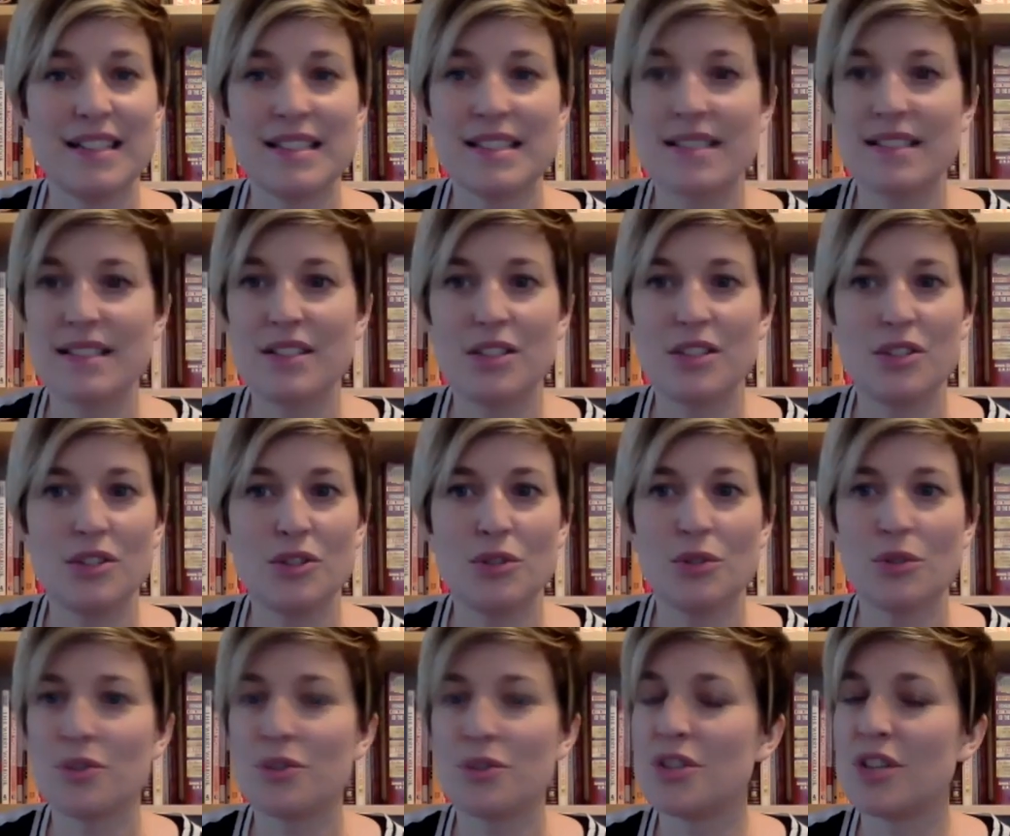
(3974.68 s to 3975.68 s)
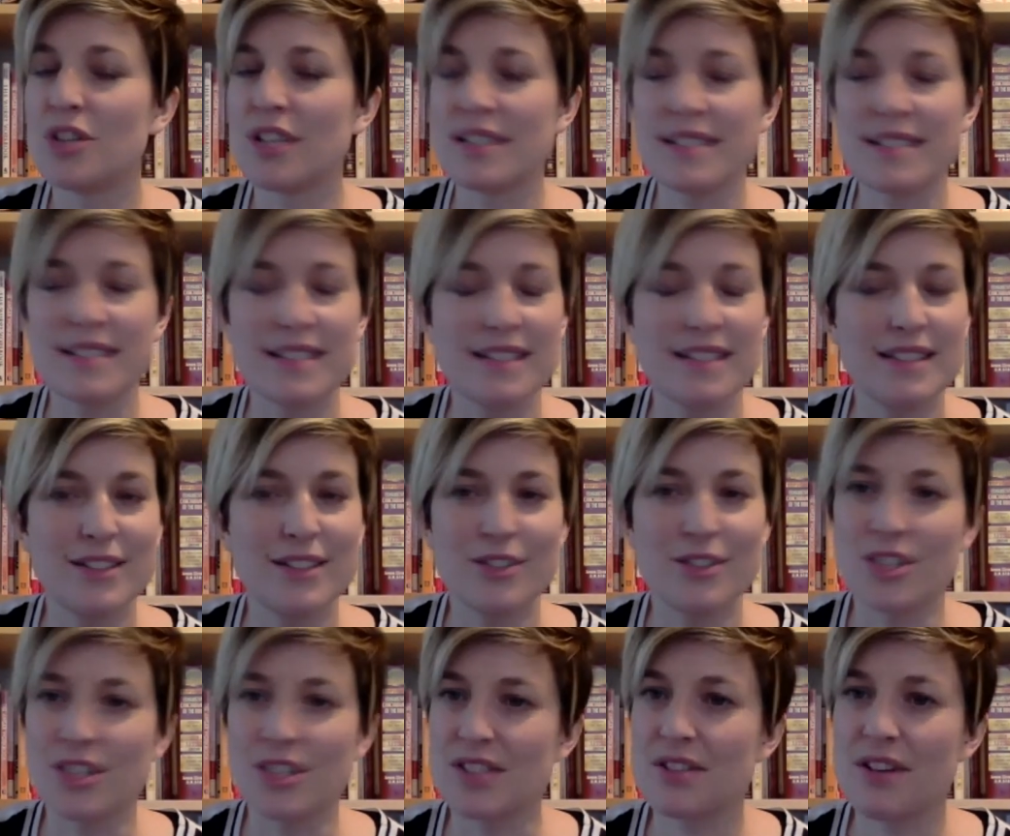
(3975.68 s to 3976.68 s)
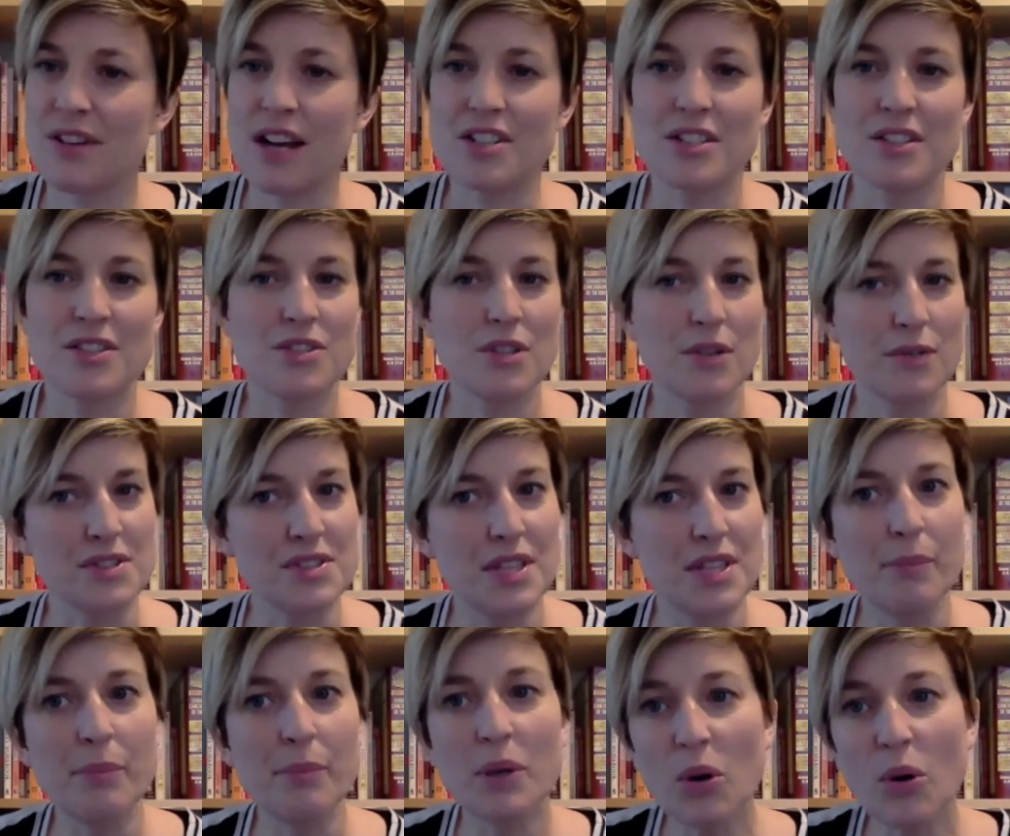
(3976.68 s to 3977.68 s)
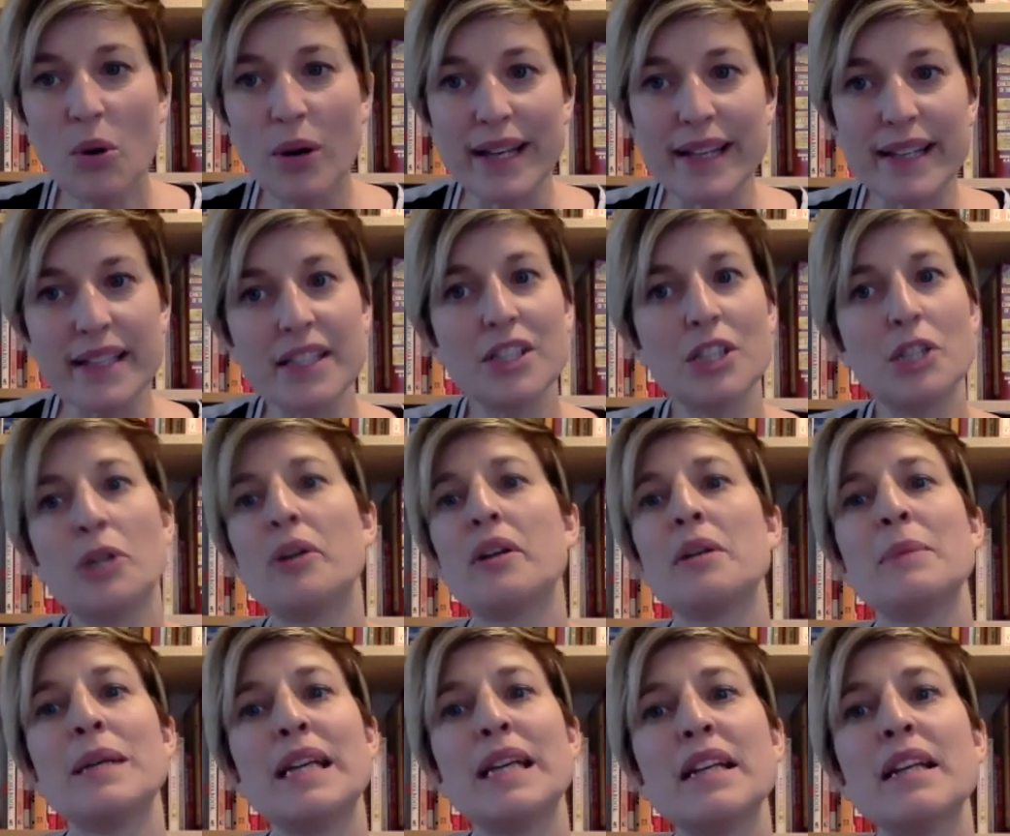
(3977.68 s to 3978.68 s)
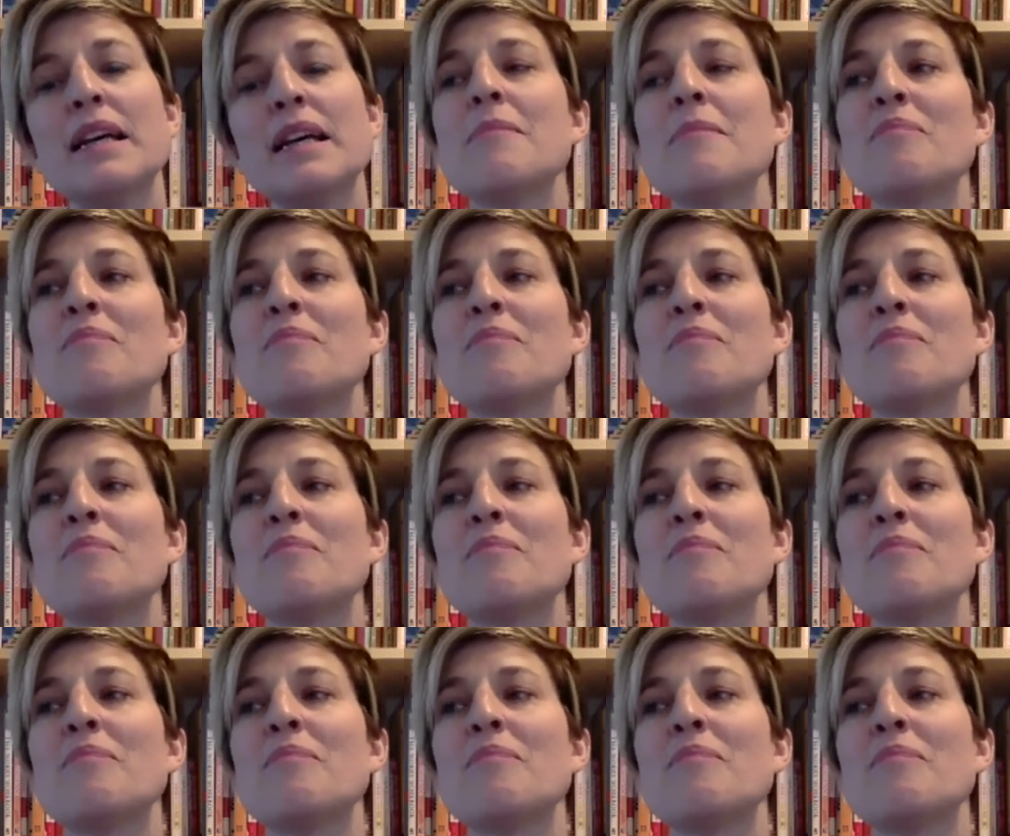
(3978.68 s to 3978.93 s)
you're just scratching the surface. Keep going. You know what I mean?